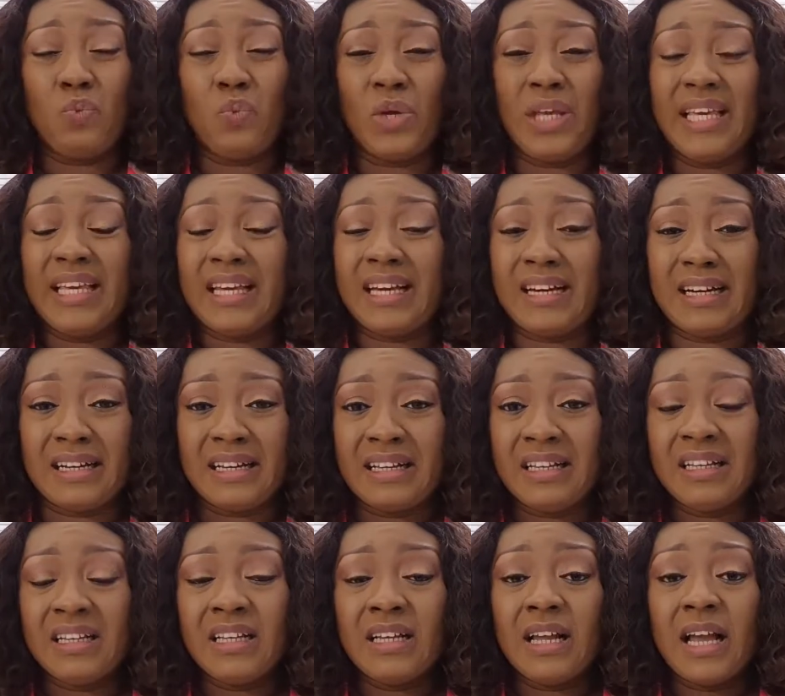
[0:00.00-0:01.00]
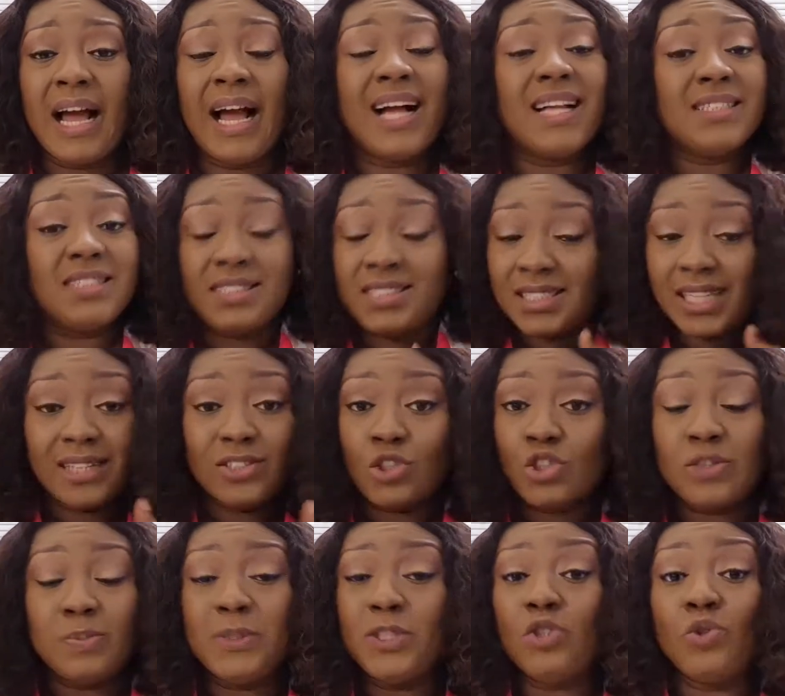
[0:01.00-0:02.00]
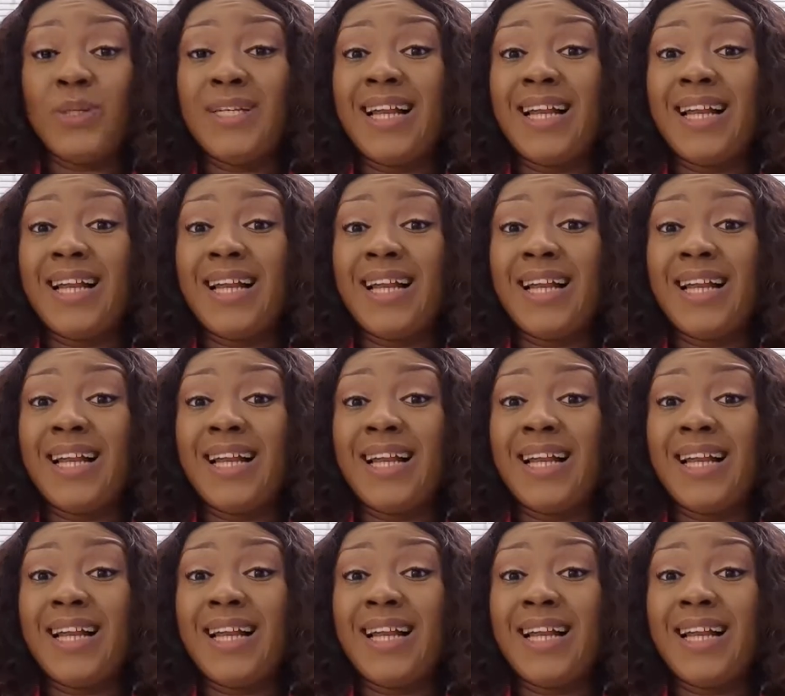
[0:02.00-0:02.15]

week, and shall just be doing